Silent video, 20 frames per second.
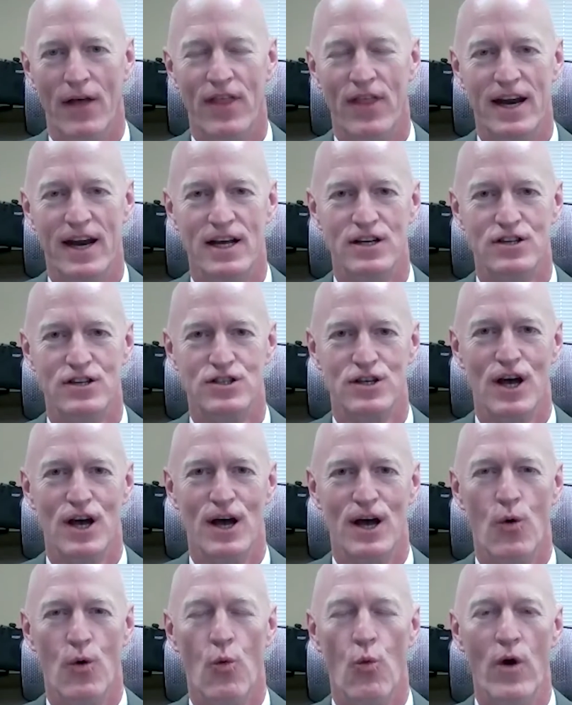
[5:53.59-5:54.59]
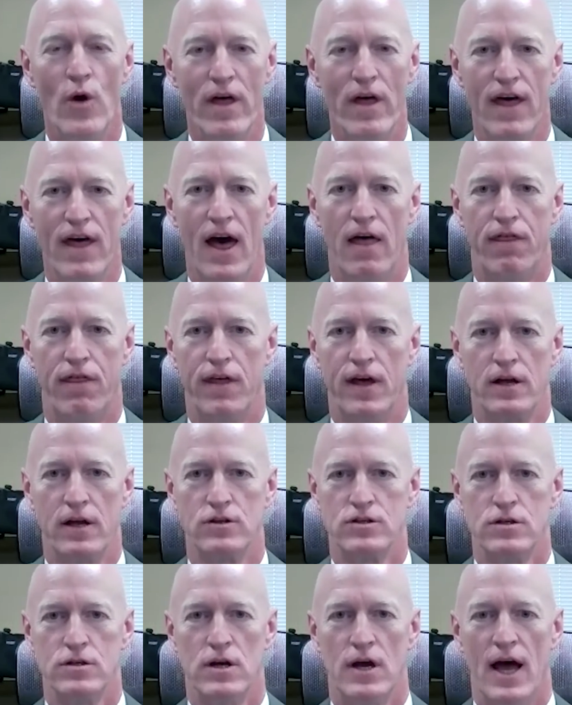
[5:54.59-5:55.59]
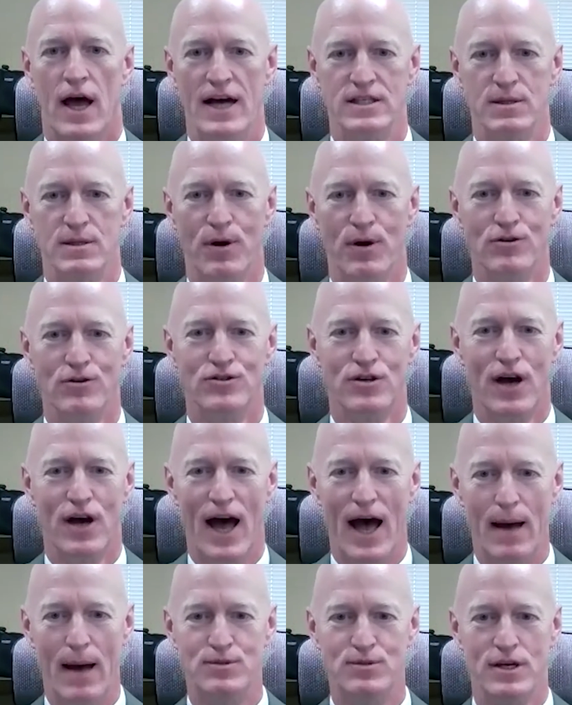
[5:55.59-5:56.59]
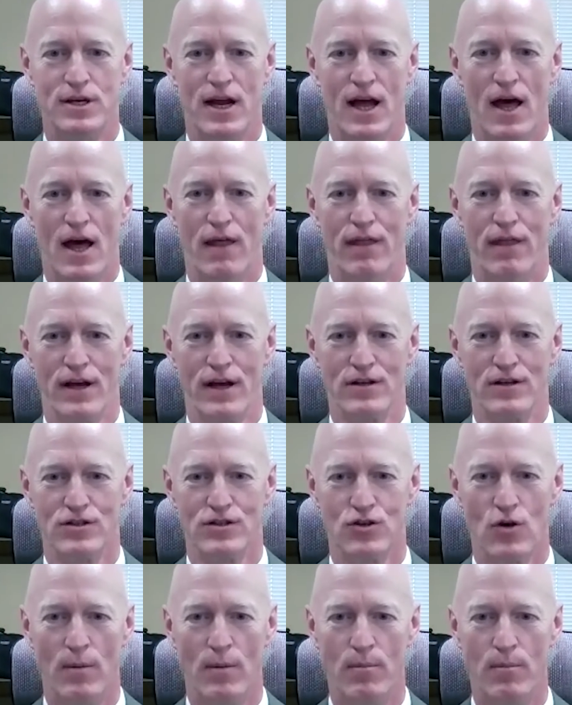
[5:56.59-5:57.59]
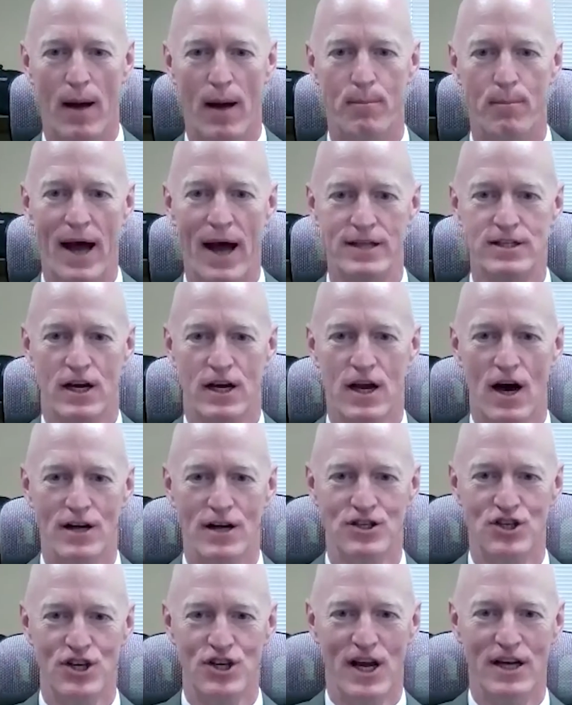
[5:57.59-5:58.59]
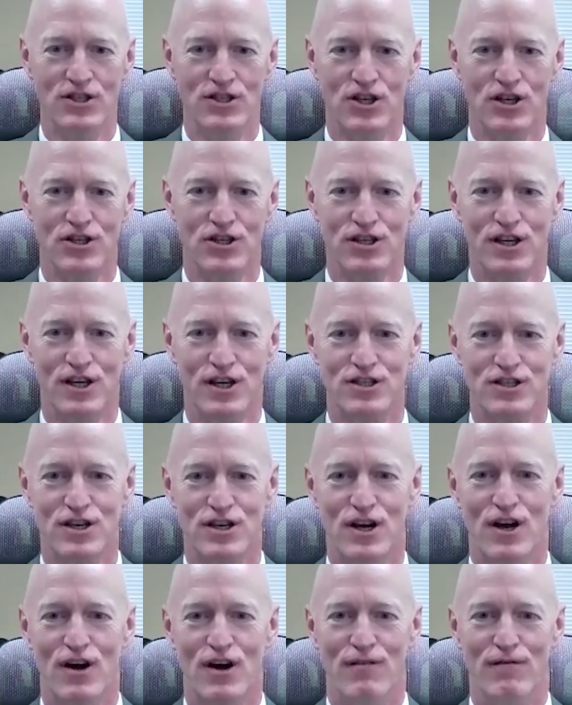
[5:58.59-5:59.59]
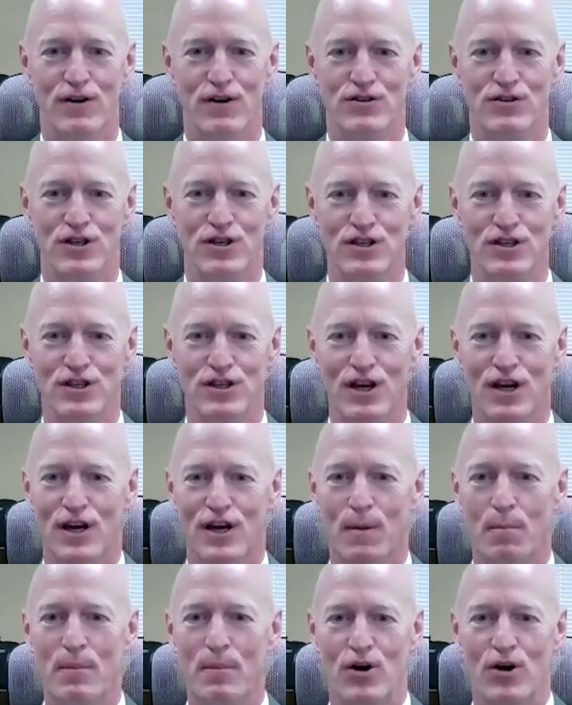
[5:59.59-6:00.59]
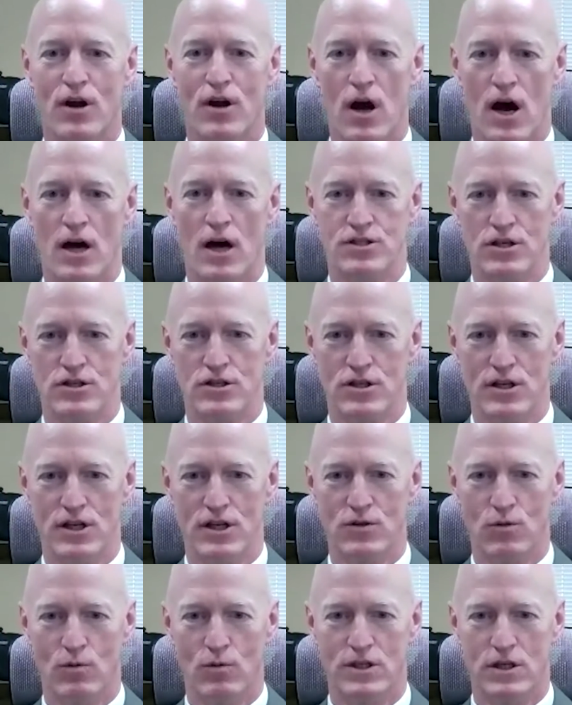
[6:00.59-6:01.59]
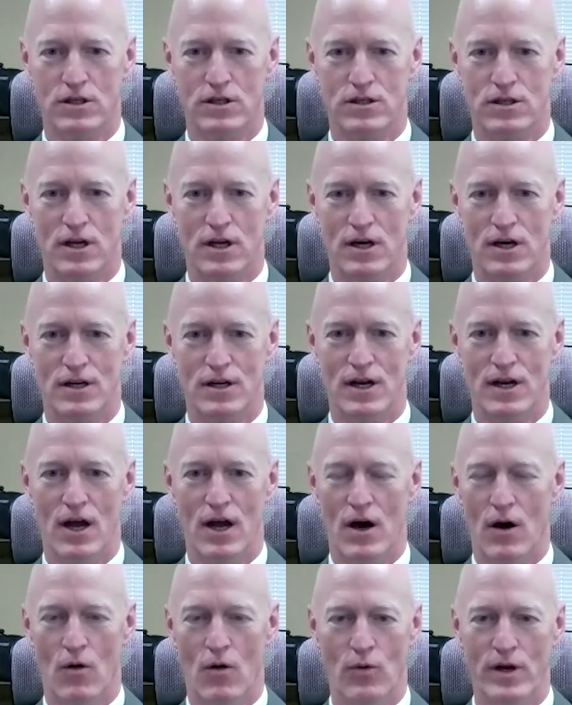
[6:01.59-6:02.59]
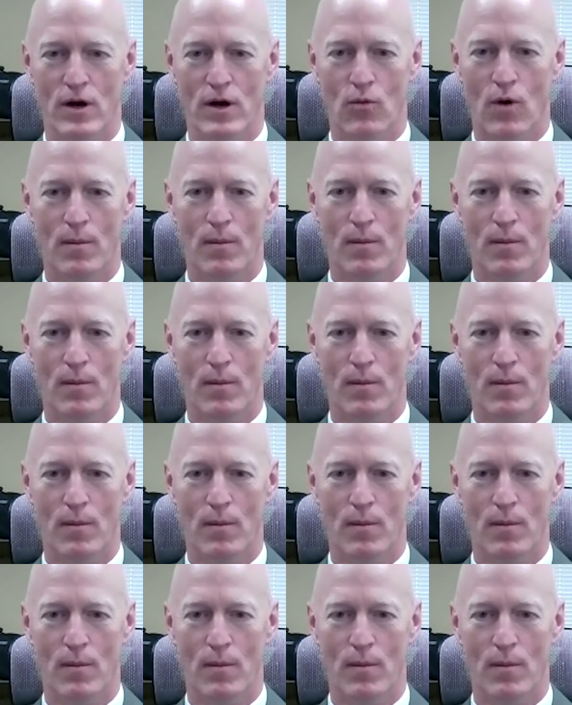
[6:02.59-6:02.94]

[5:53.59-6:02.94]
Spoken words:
that is with ethics as opposed to absent ethics. So I'm back to conscientiousness versus mere consciousness, which is no, we don't